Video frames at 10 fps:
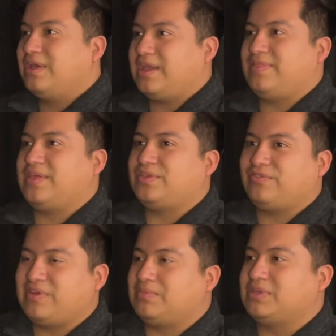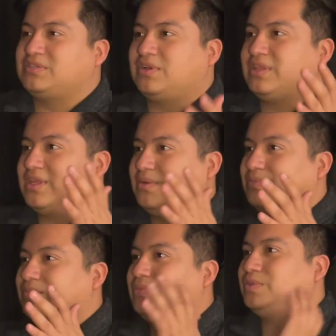And that their family is looking
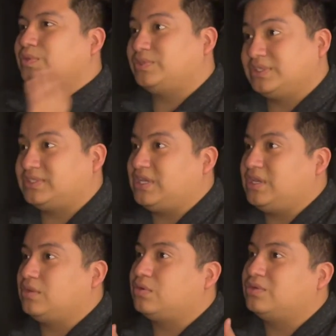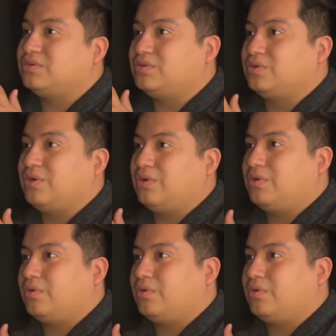them to succeed or